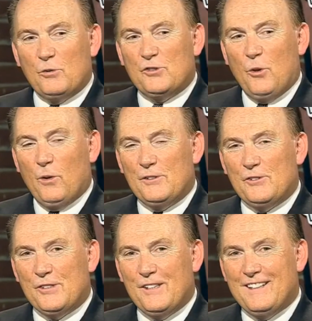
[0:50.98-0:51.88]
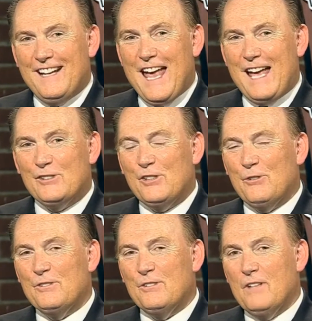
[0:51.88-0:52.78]
Coach Solich has
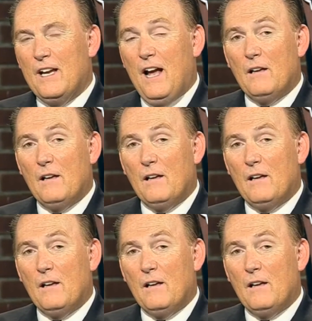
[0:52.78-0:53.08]
here today.